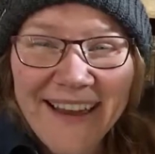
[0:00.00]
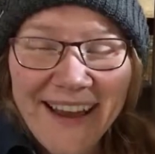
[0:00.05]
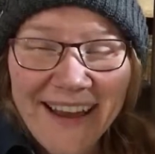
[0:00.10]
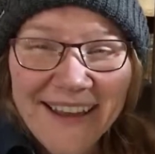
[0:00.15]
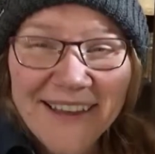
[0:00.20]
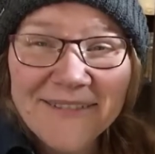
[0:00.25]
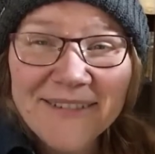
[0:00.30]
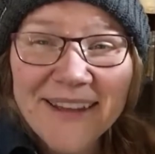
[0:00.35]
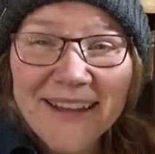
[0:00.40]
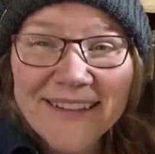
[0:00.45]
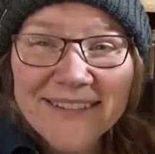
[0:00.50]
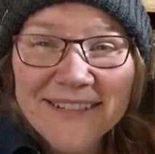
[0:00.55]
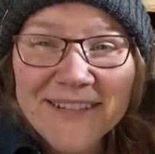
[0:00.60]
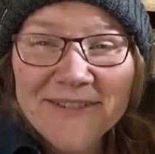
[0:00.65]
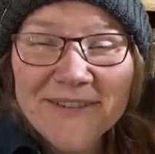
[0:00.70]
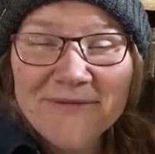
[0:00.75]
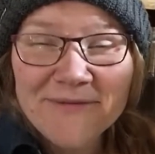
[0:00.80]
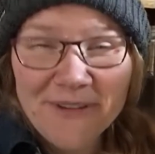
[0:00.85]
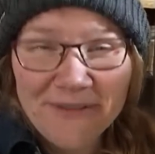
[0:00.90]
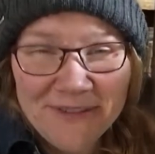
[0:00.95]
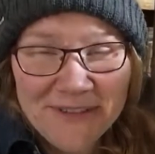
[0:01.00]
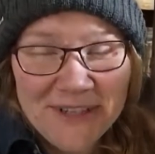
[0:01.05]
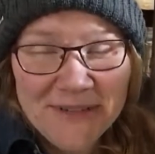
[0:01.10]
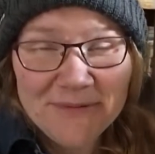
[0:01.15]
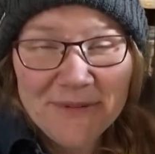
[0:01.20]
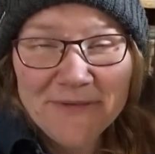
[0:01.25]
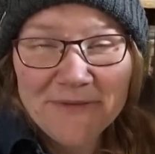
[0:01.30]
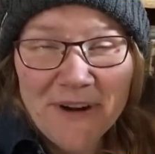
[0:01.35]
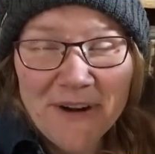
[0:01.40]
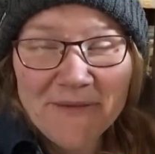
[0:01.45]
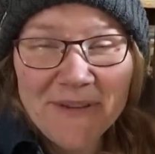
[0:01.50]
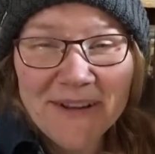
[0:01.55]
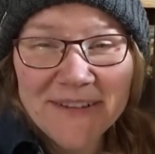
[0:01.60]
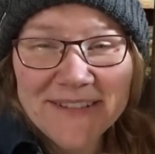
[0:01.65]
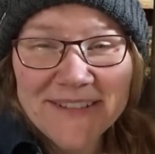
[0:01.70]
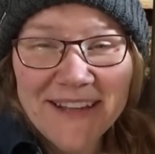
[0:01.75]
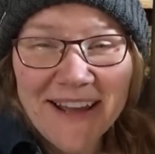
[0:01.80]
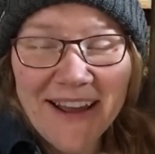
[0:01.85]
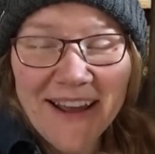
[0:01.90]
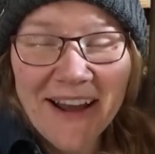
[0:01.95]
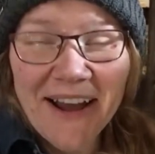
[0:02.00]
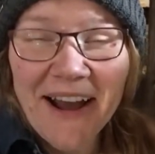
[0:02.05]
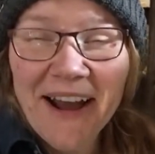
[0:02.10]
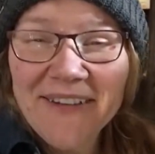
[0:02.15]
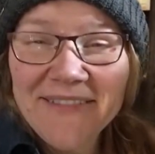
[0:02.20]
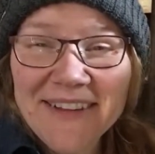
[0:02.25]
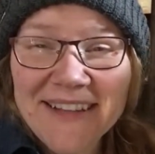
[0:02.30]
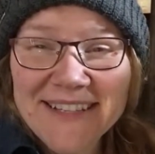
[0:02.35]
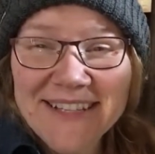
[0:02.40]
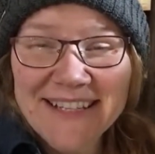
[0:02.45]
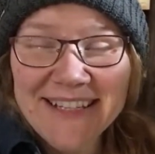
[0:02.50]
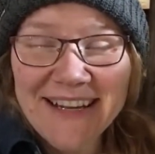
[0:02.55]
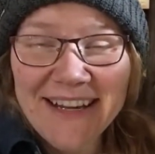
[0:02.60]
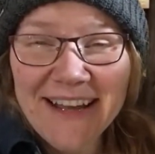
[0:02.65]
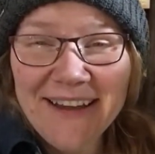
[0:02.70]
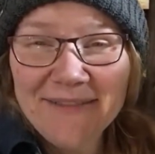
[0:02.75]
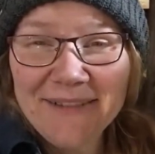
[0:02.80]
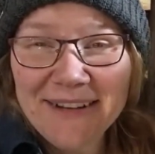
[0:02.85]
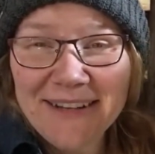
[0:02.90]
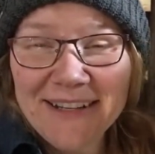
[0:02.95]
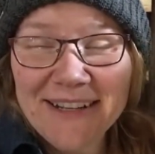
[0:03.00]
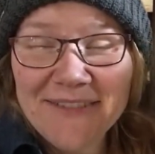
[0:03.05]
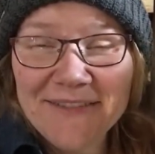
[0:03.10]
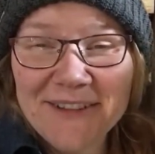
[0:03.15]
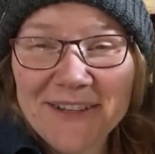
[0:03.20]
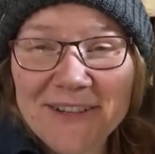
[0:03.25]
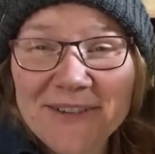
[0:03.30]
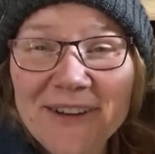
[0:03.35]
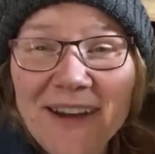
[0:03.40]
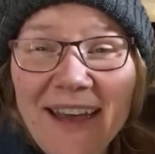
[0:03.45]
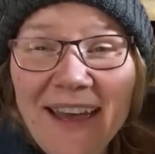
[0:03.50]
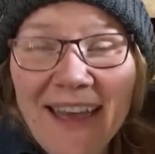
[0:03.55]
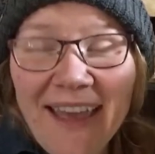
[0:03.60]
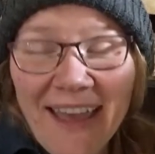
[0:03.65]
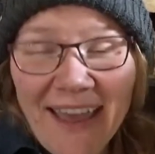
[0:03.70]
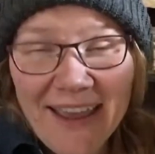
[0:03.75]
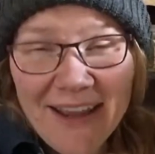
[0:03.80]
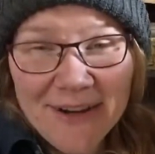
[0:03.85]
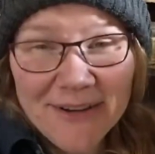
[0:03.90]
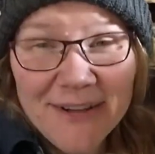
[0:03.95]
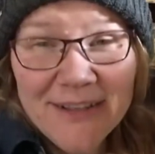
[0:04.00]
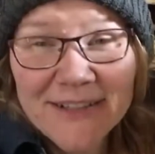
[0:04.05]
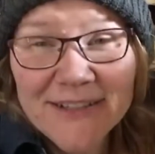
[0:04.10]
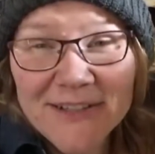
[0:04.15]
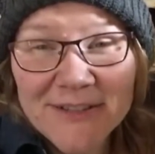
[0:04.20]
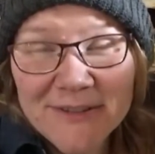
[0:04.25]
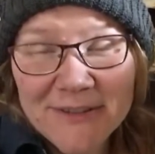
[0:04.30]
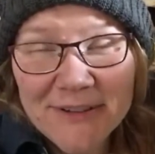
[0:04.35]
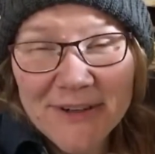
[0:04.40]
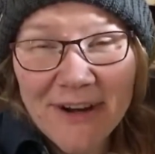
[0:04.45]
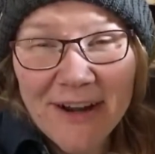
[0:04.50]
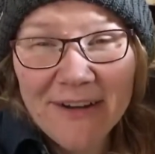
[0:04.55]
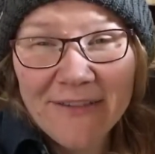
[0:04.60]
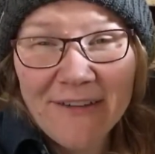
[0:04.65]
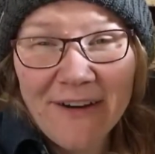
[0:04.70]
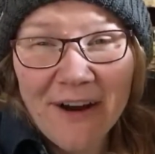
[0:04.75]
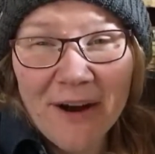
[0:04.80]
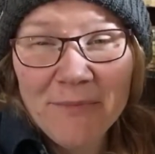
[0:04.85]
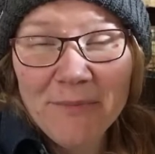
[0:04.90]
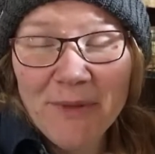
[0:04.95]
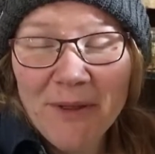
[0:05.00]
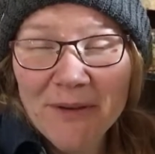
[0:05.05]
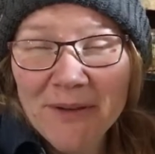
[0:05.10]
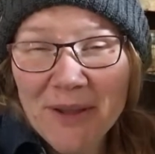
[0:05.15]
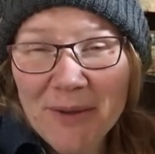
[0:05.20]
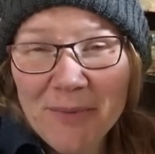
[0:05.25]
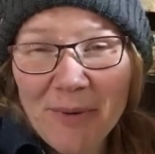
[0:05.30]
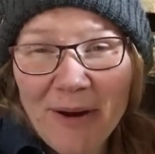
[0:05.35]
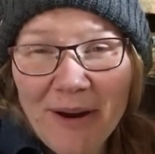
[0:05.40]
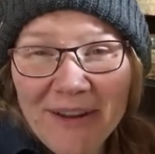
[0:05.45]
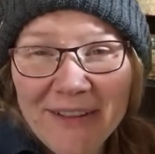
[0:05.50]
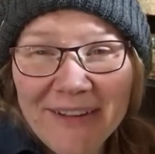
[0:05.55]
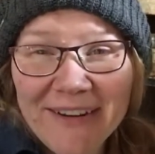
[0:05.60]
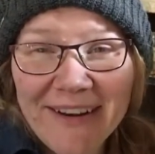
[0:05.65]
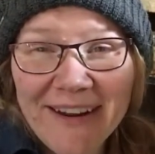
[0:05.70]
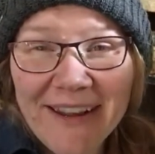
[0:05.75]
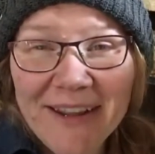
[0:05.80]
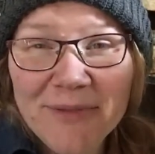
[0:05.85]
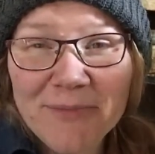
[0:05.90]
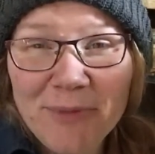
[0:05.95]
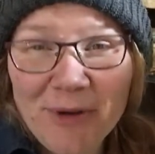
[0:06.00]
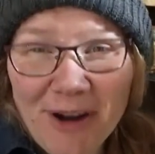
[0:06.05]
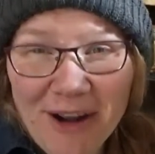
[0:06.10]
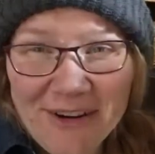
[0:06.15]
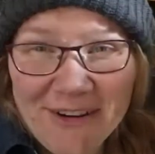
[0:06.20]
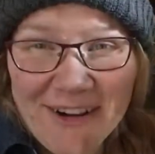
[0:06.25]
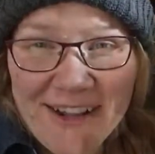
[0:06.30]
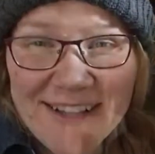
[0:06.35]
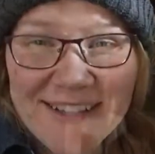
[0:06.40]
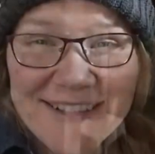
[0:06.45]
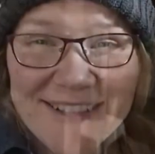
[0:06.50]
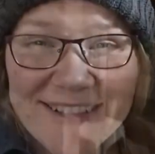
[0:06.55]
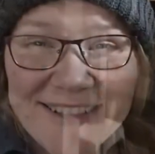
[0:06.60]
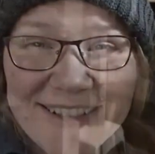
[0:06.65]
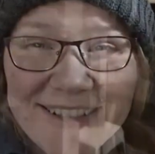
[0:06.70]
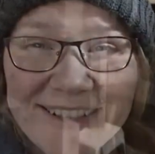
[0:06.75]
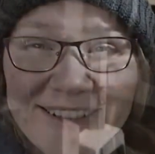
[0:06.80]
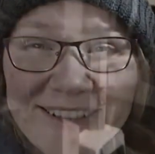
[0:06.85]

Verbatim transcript: I am Kelsey from roughandtumblefarmhouse.com, and today I'm going to give you a quick tour of our milking parlor in progress.